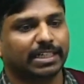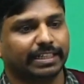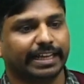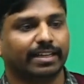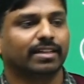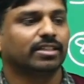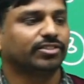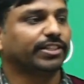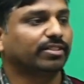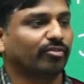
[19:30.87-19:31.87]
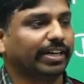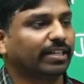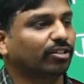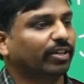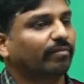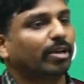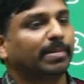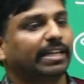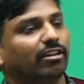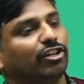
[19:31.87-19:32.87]
like things related to environment
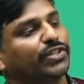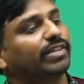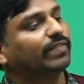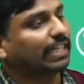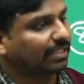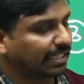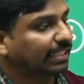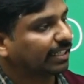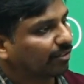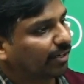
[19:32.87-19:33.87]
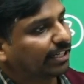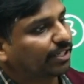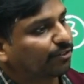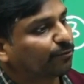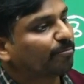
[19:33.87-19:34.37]
ecology, if there is anything related to